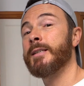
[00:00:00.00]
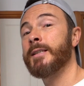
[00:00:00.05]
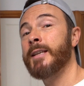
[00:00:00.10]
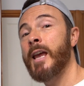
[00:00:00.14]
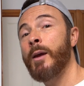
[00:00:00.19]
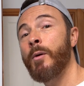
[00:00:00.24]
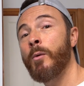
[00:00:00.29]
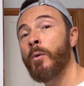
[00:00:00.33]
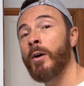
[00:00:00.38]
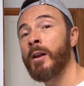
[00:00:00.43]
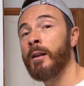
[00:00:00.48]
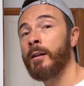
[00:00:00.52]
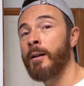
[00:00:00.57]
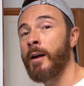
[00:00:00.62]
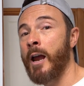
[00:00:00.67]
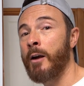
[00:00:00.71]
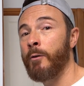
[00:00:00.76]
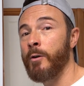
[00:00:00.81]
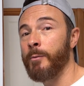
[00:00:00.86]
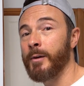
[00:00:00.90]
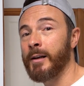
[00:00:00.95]
say we want
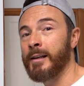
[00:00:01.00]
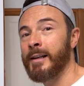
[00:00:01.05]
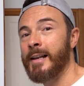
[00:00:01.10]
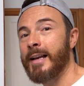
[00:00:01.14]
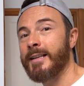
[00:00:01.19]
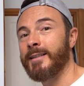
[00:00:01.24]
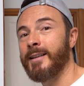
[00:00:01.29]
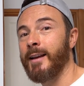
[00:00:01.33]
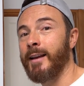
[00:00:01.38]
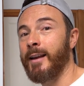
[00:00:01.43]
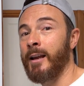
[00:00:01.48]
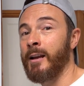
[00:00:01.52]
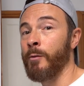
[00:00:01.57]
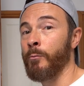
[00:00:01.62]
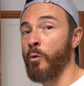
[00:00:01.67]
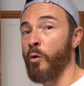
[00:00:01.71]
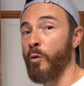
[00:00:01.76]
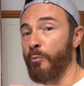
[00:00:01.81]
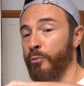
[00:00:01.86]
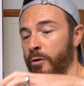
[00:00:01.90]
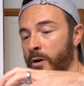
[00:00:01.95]
Lightroom Classic in a
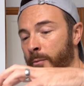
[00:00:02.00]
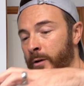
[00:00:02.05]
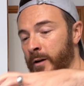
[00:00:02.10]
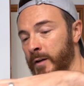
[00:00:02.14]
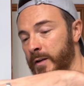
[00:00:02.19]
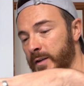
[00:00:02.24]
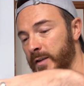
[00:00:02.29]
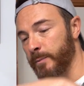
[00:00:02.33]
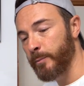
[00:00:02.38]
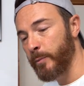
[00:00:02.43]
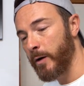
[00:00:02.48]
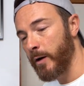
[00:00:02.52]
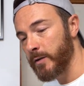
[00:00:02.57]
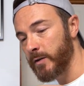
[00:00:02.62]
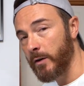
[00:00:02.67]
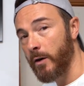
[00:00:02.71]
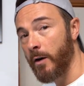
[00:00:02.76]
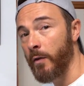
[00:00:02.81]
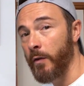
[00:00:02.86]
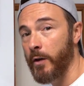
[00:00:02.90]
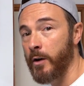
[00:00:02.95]
more prominent spot
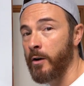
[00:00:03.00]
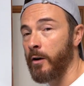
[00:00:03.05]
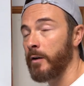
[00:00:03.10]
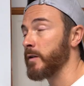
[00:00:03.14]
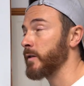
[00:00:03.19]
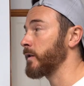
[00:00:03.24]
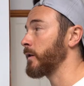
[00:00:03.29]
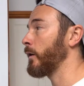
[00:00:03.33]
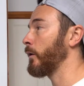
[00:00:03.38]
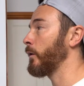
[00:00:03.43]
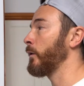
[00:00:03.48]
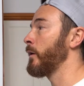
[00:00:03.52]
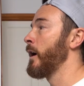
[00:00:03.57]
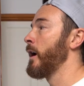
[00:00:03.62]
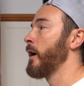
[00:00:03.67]
on the console,